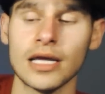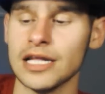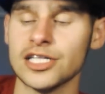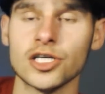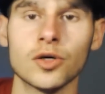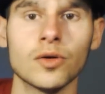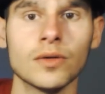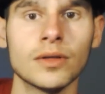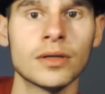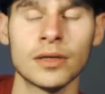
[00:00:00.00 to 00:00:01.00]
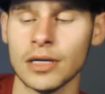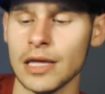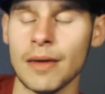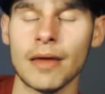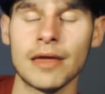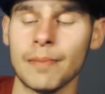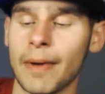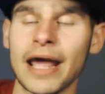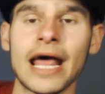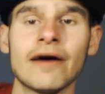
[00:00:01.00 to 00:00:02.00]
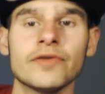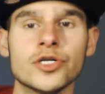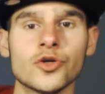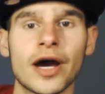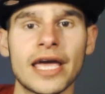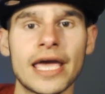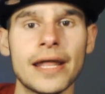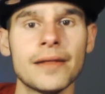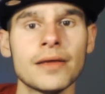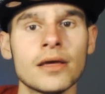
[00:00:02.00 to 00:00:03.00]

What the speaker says: until it might have a dry hit